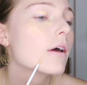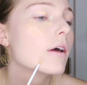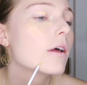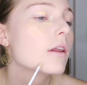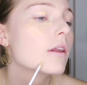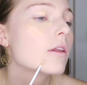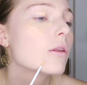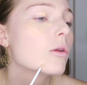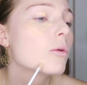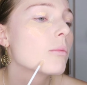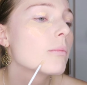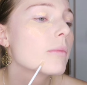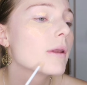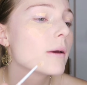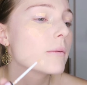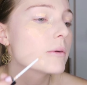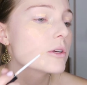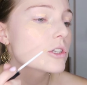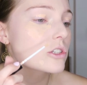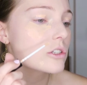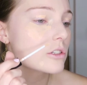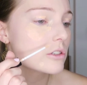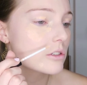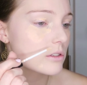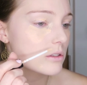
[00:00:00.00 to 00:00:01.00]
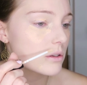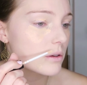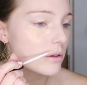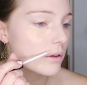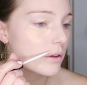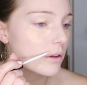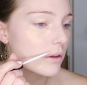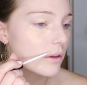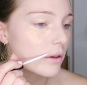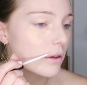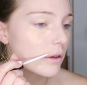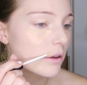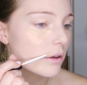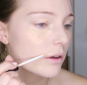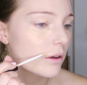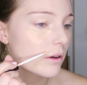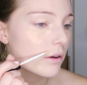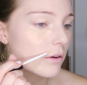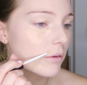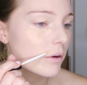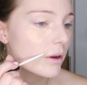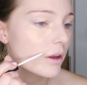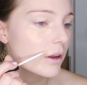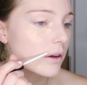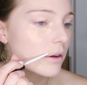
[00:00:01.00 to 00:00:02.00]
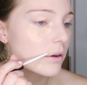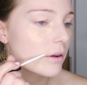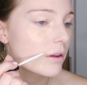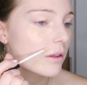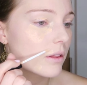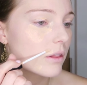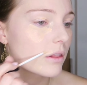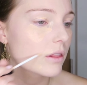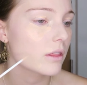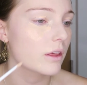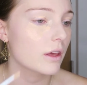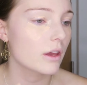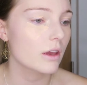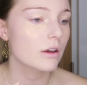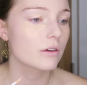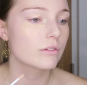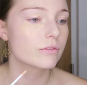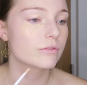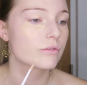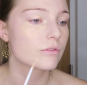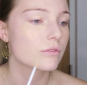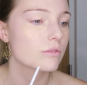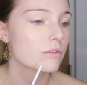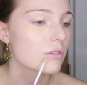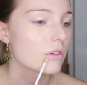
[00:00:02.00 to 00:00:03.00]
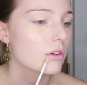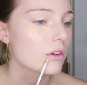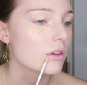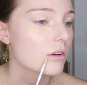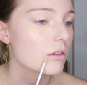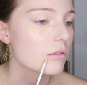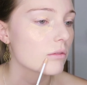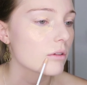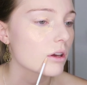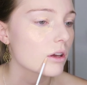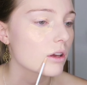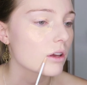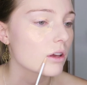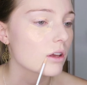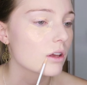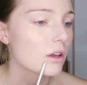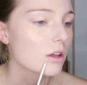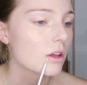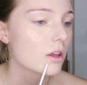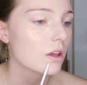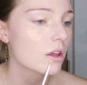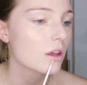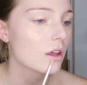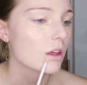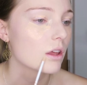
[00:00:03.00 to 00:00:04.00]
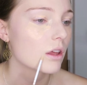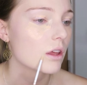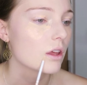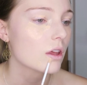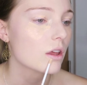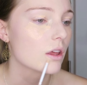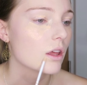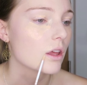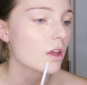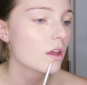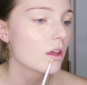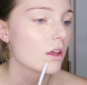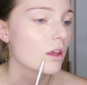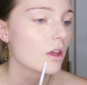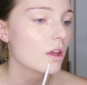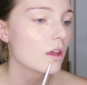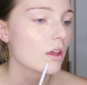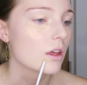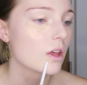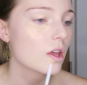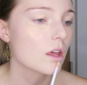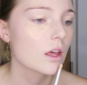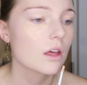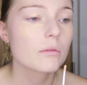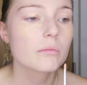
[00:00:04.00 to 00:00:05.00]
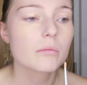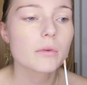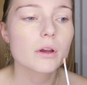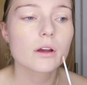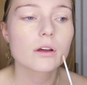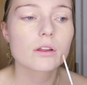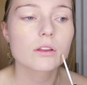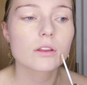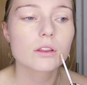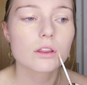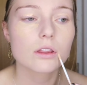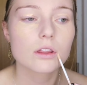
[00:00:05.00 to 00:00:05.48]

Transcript: little blemishes around there and my mouth.